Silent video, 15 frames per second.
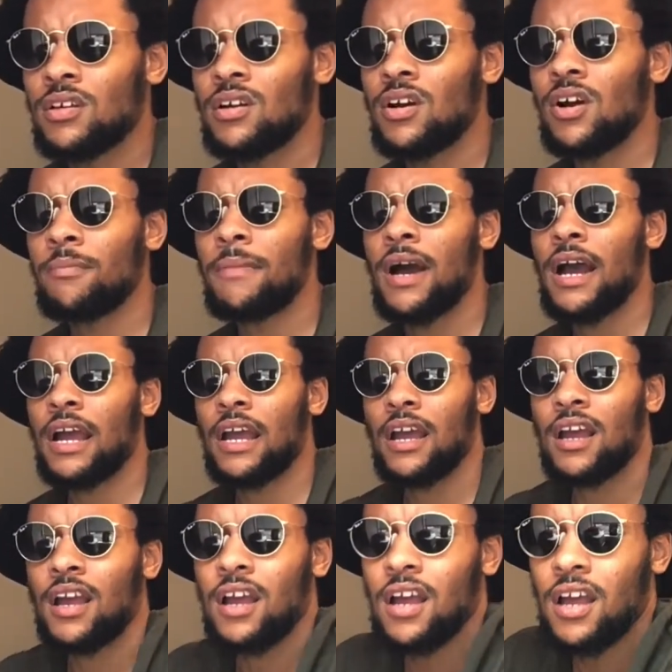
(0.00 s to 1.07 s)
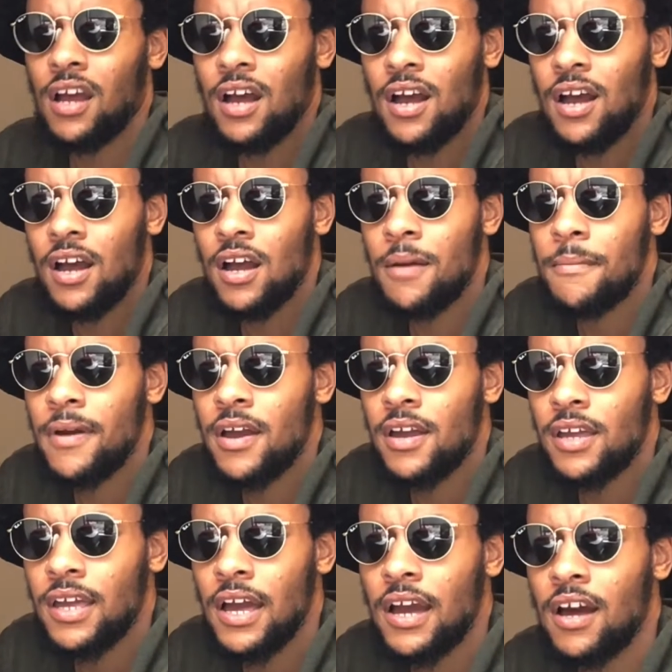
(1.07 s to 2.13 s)
Oh my God, man,
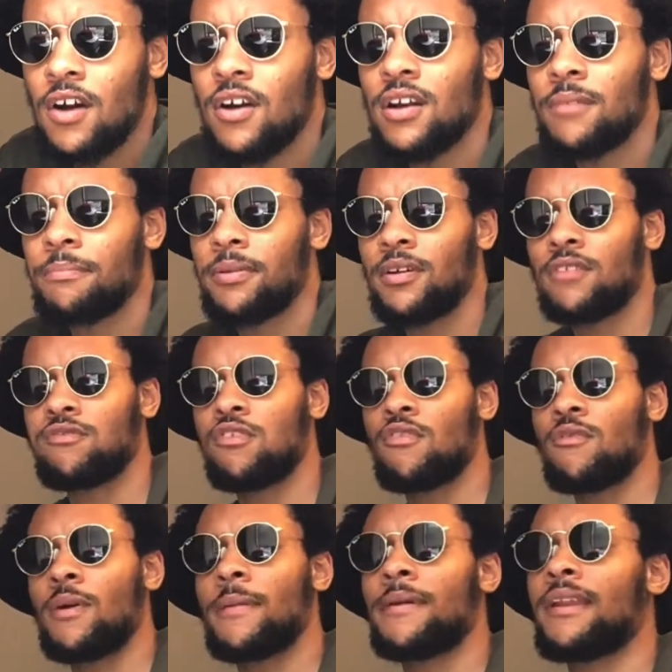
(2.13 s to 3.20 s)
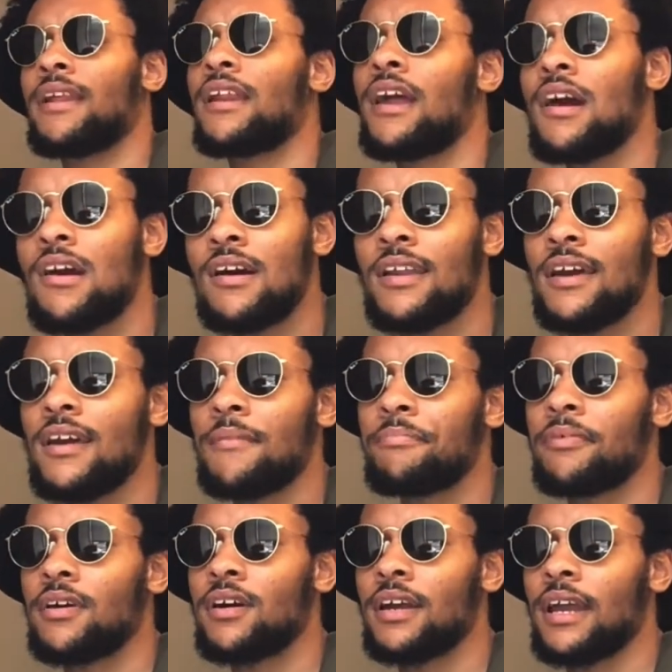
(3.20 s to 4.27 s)
you got all the beautiful women and all that,
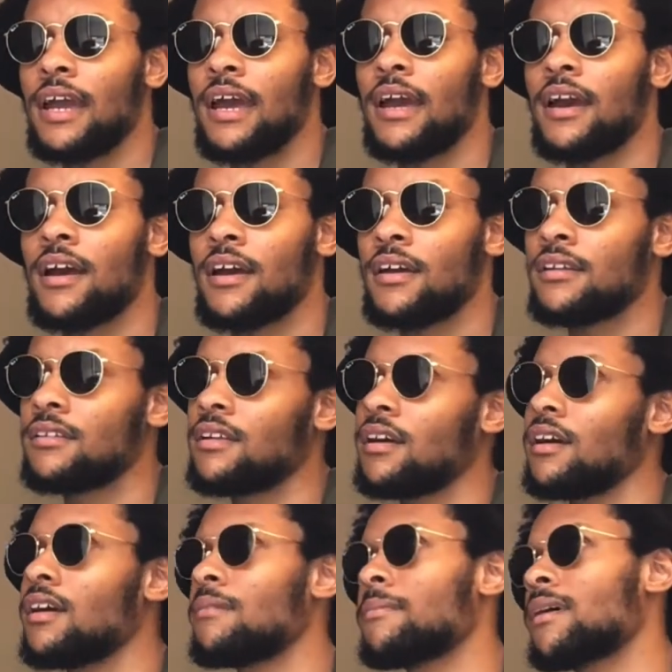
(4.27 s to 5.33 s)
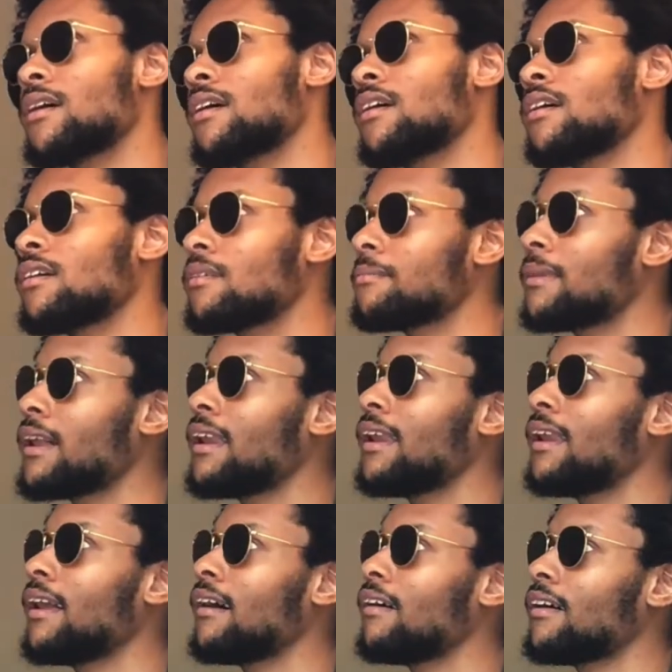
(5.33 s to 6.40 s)
bro. God damn, man. Oh my
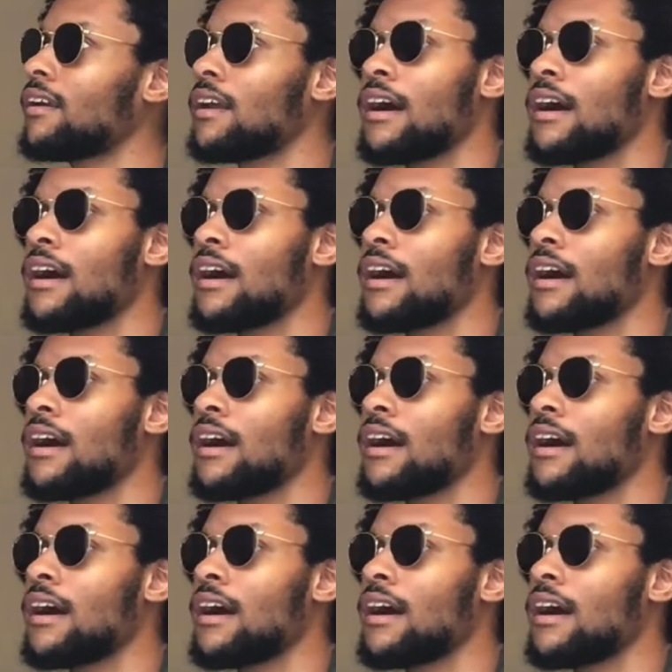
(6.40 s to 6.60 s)
Lord.